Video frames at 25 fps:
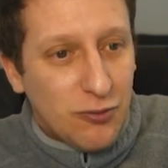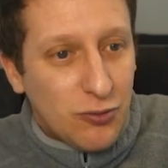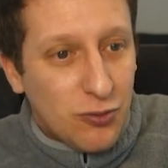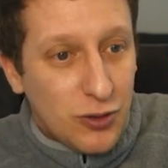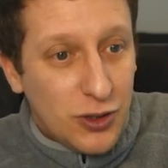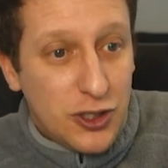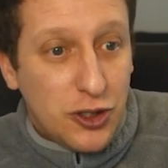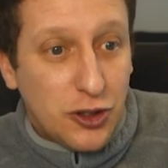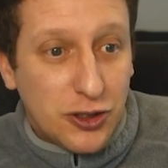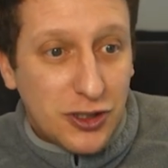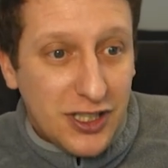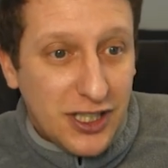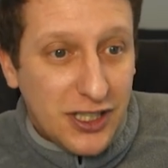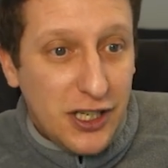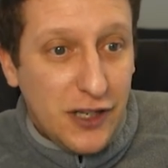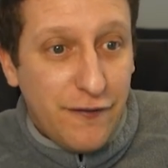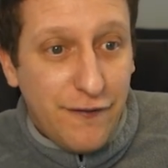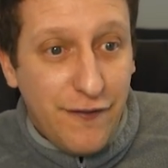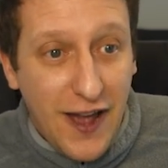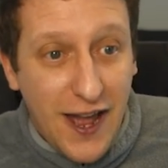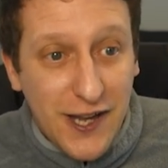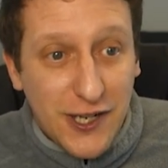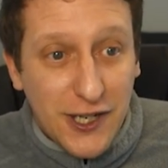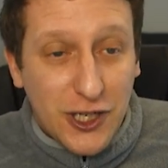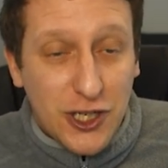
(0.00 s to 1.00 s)
Does the
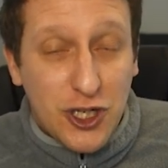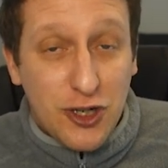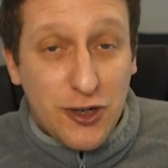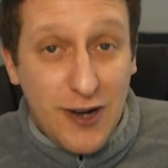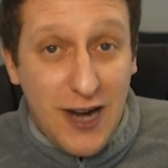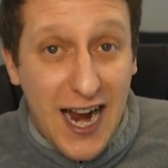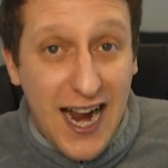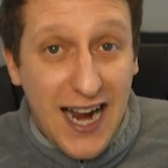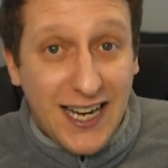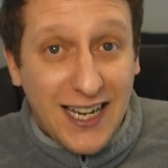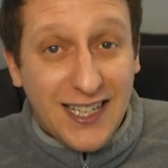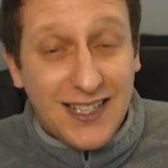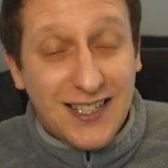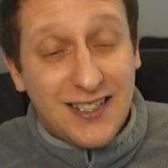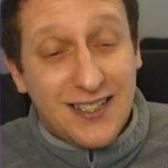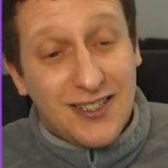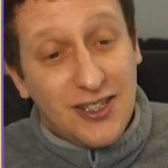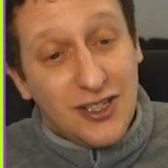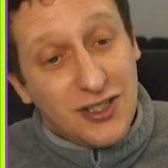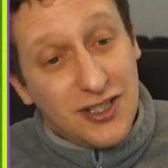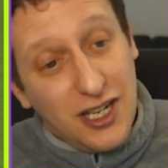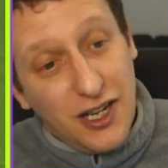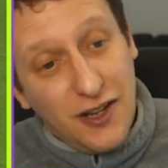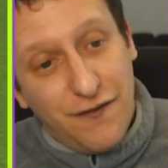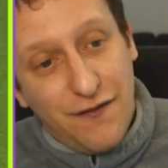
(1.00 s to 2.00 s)
defender track? Does
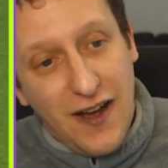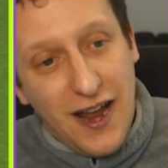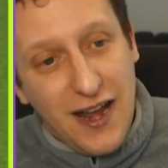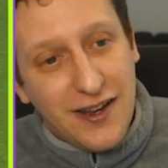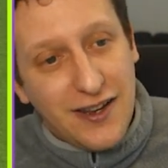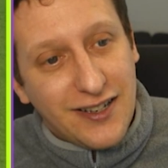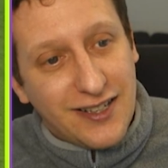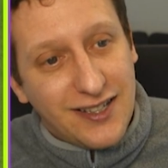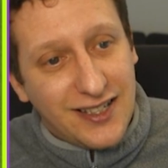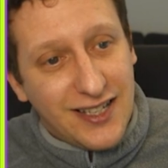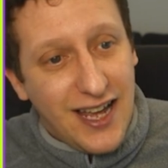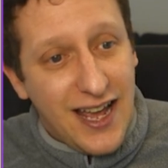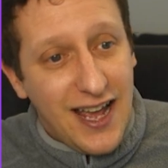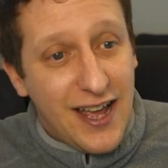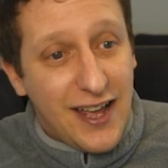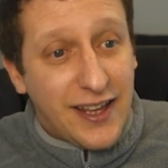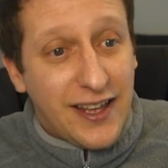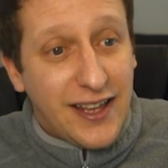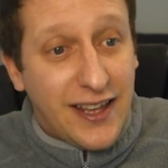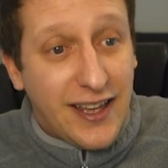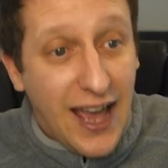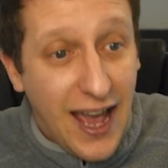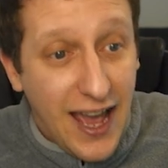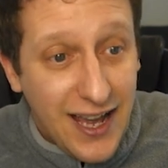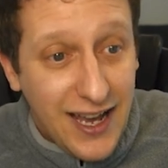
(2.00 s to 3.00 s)
the defender stay?
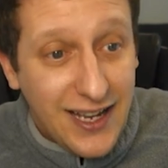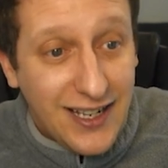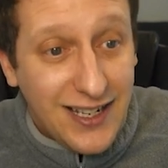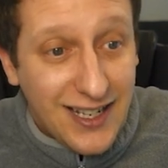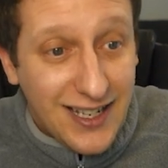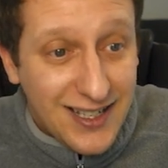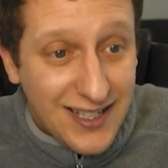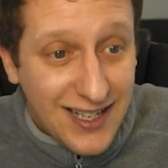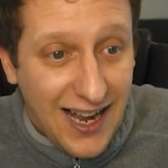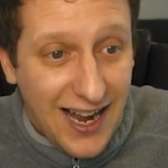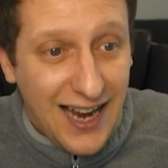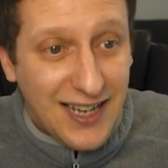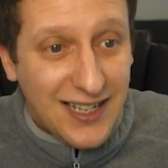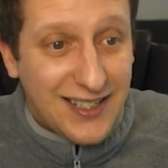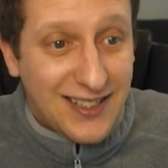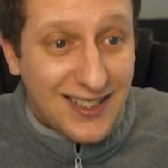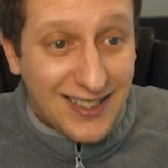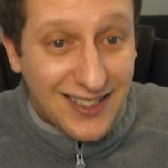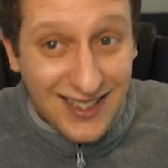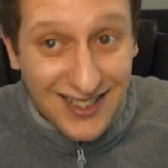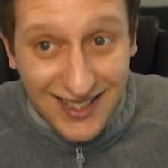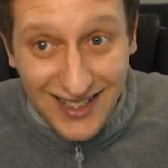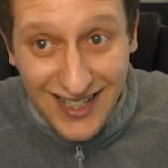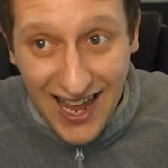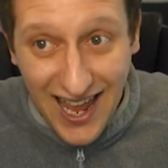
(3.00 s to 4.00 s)
Gay decides to
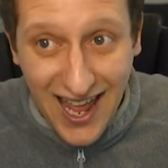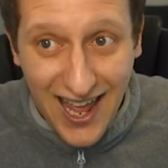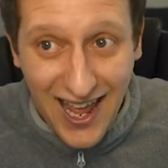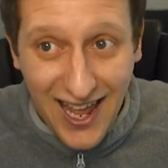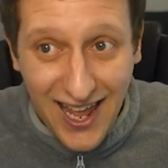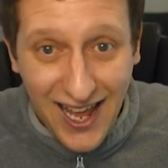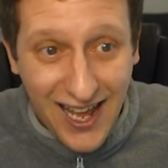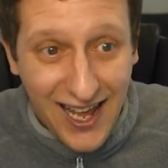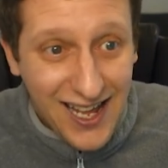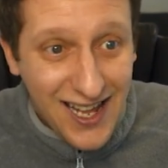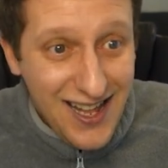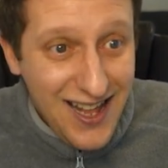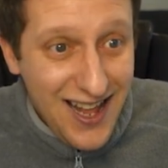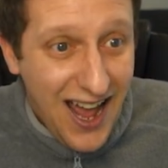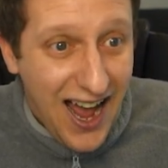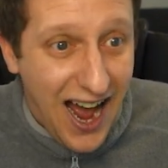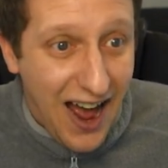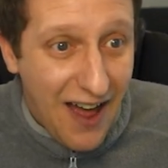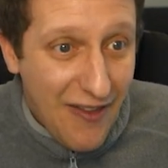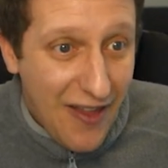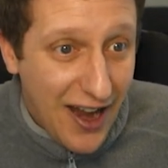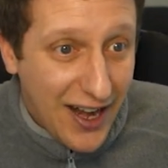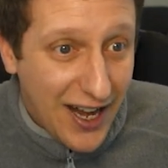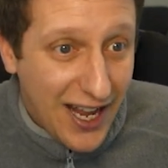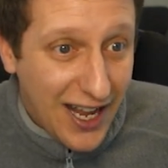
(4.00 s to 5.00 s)
stay. And
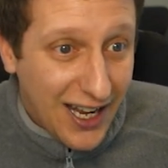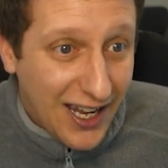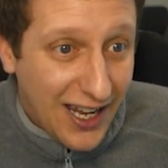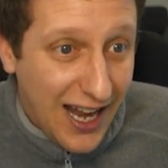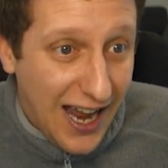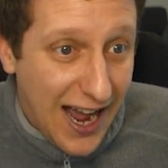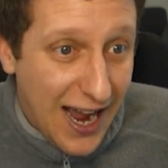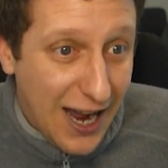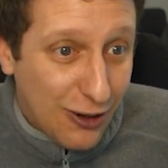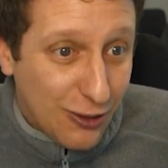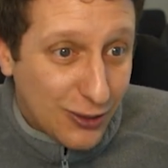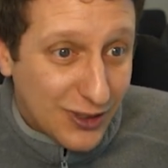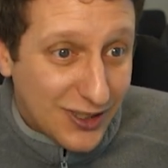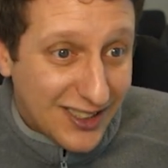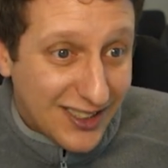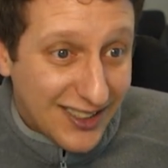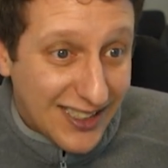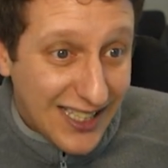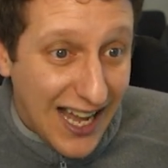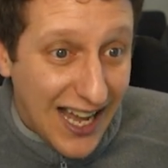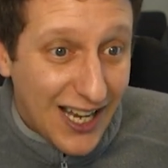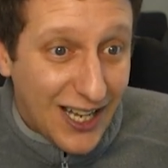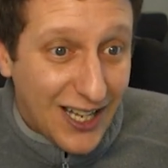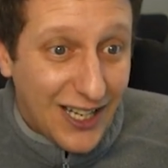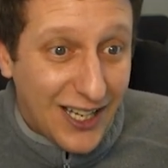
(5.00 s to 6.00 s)
then it allows
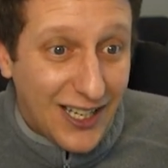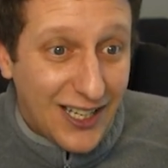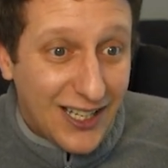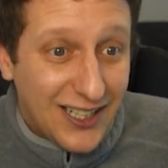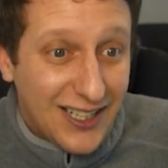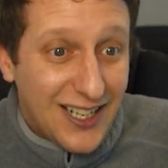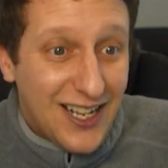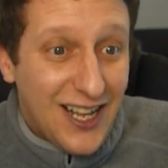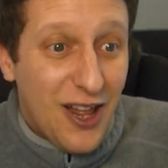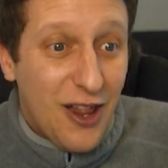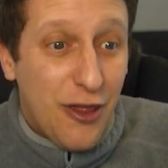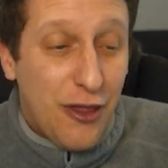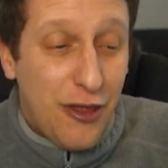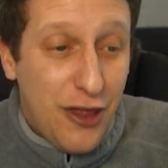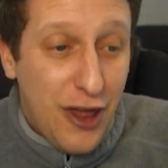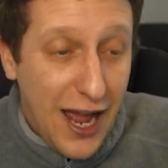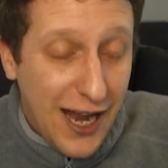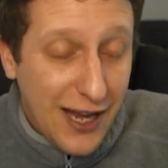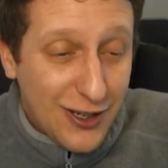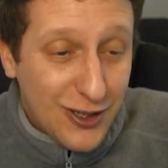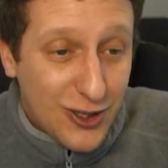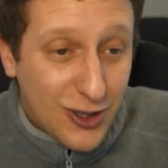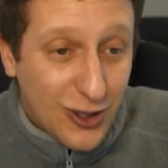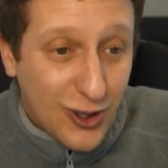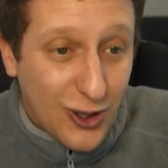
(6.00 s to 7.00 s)
Salah then
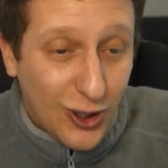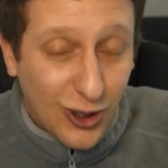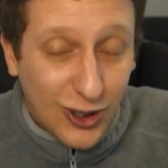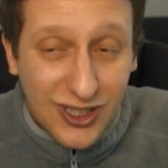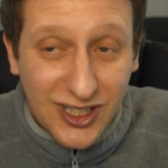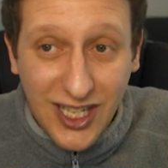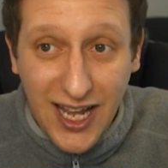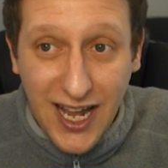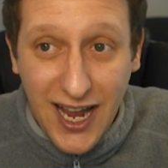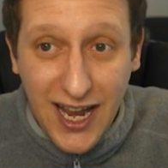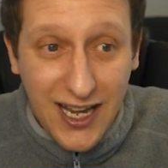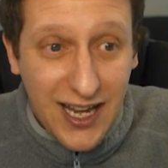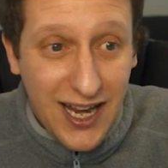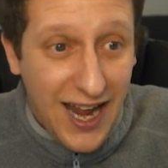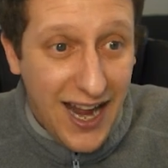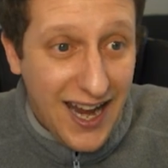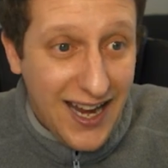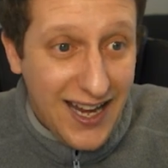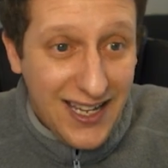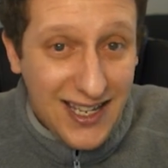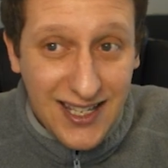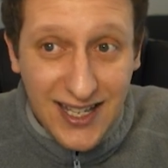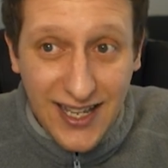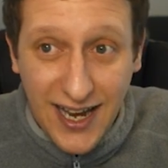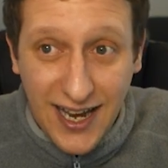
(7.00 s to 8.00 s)
to cut
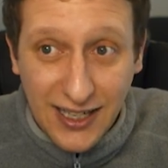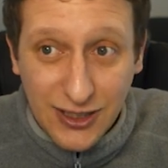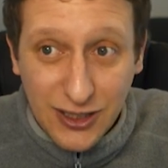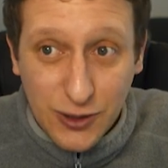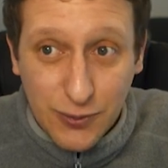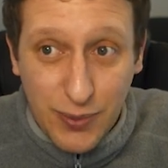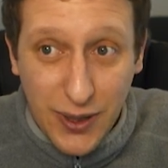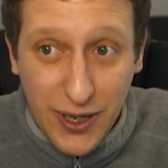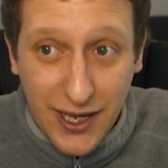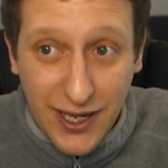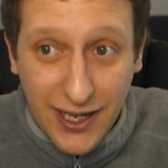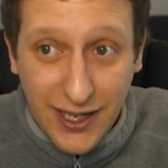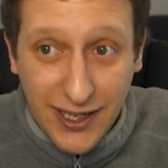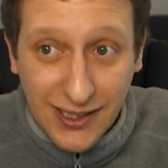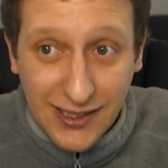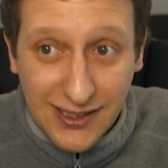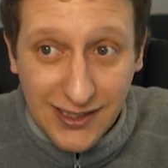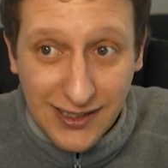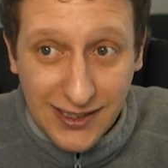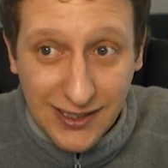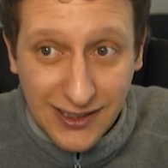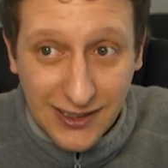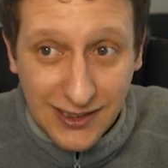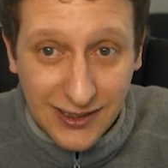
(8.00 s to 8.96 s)
into that space.